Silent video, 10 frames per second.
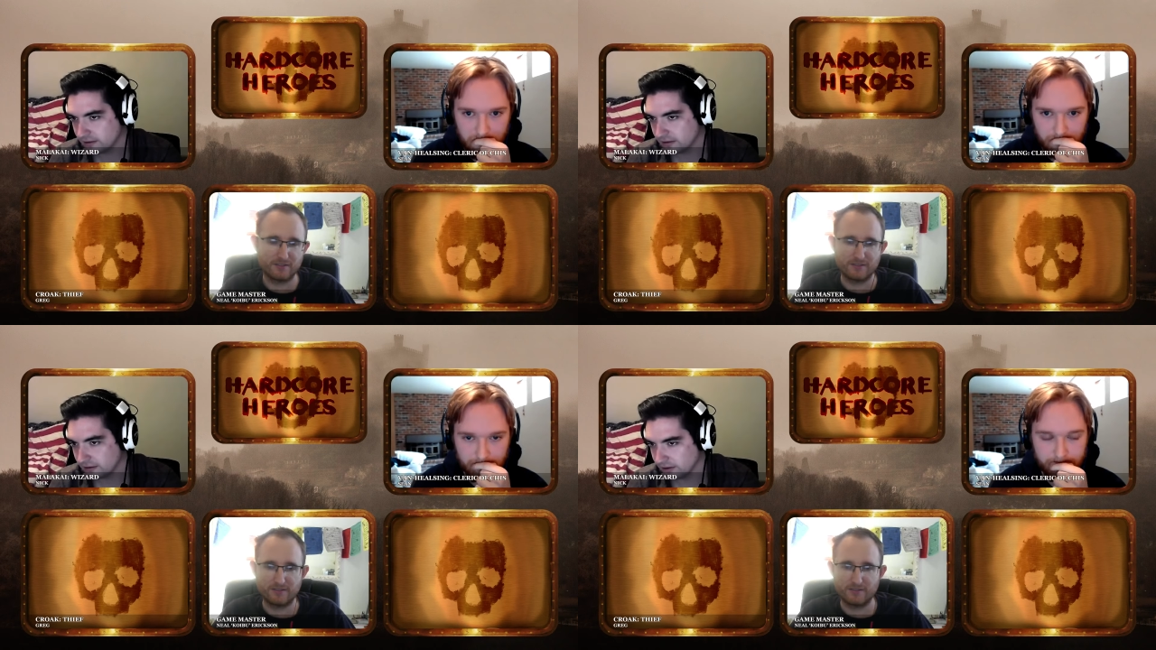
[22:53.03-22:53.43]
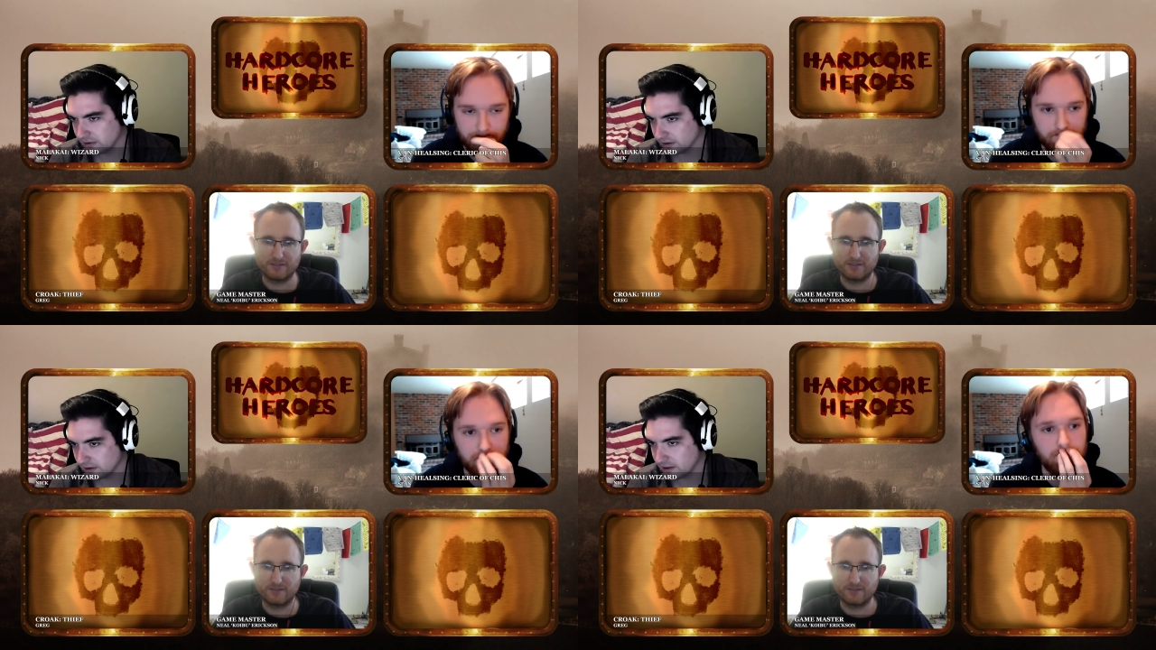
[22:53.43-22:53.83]
Speaker 1: using a
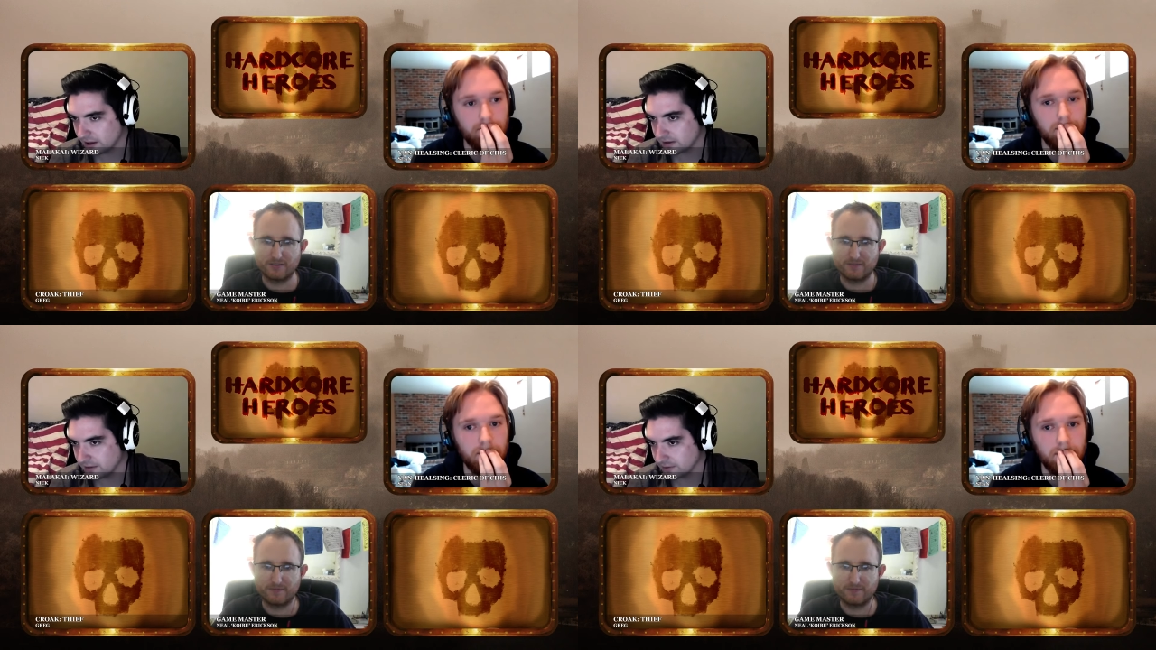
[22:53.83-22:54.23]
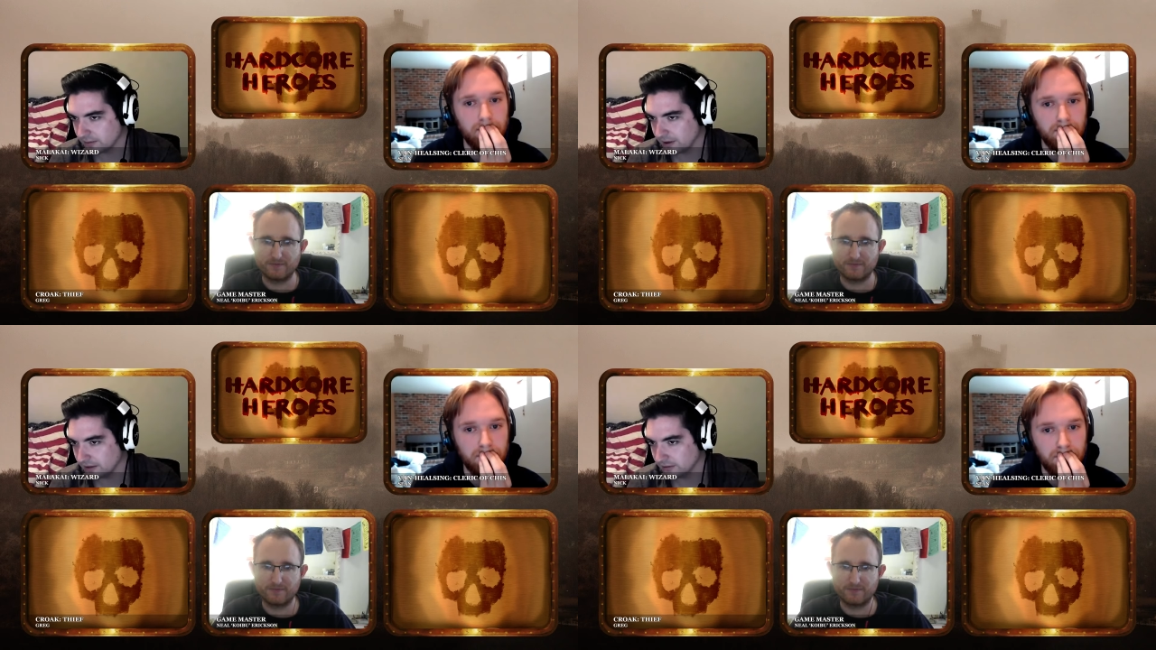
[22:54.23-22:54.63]
detect evil
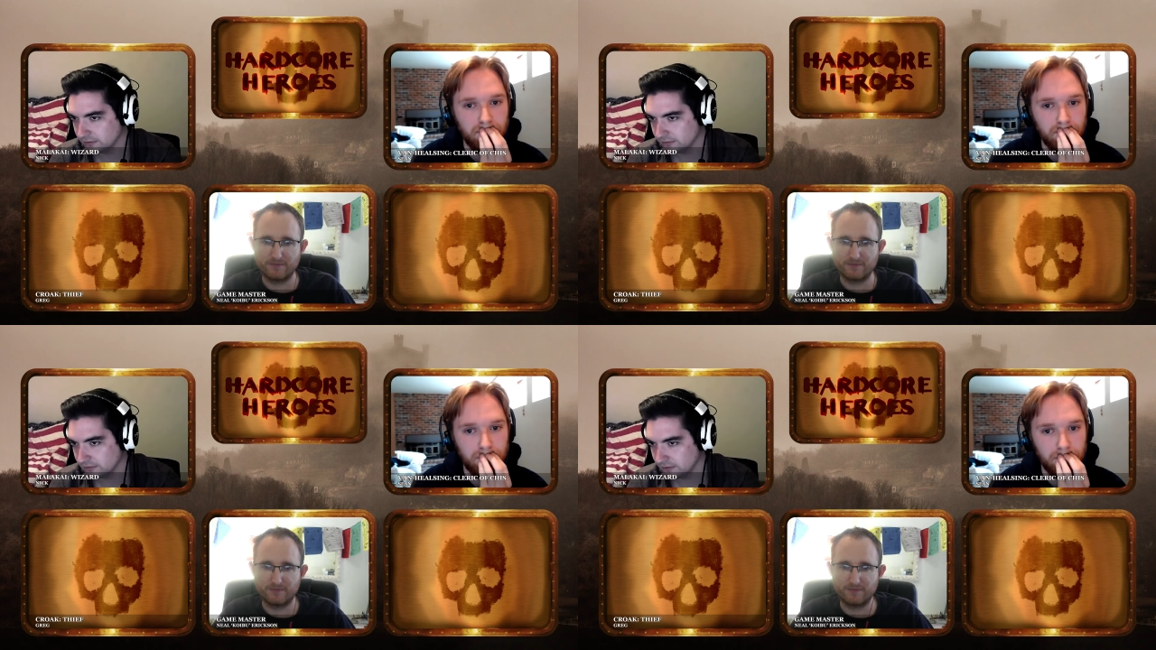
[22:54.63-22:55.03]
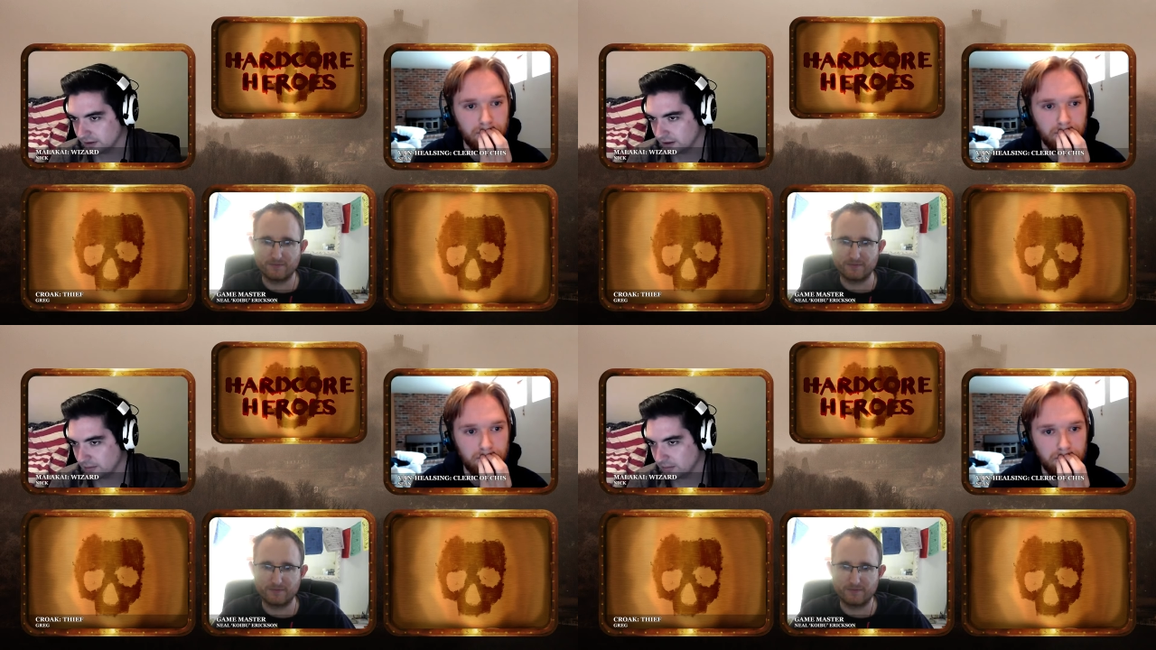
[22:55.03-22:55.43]
spell.
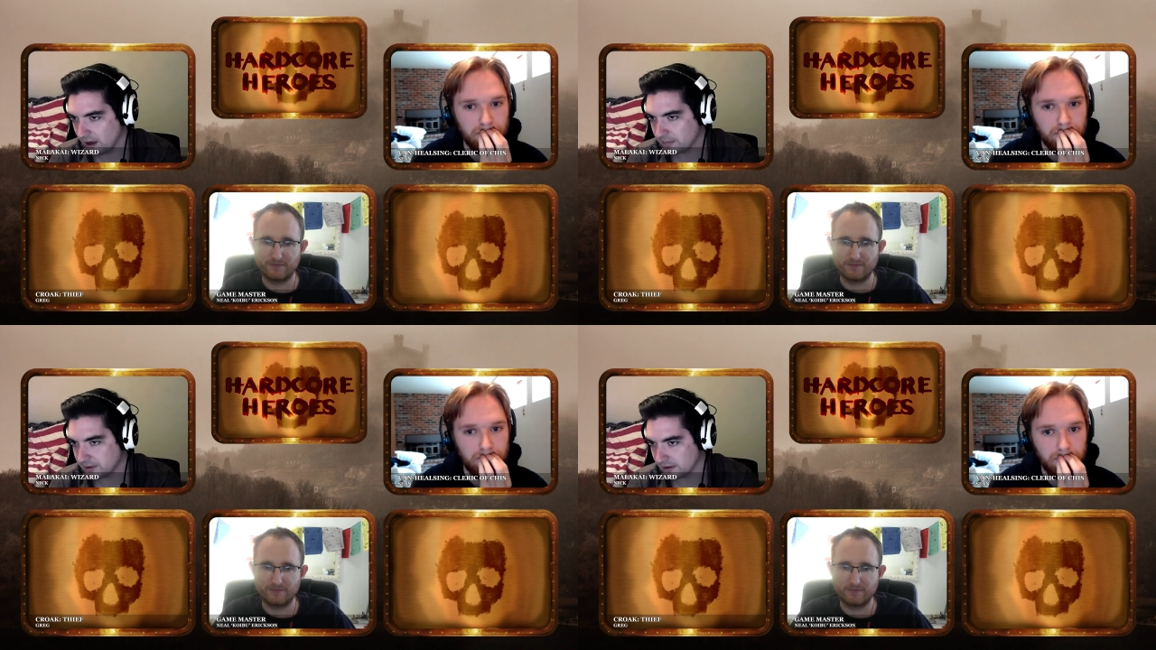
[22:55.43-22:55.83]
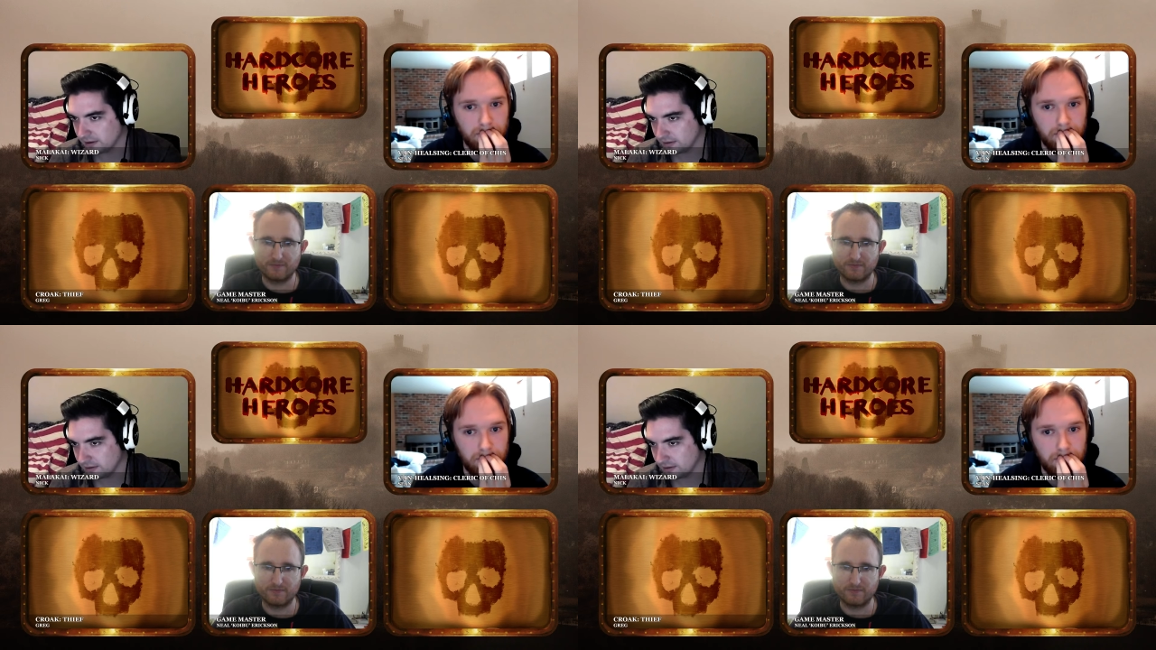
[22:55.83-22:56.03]
Perhaps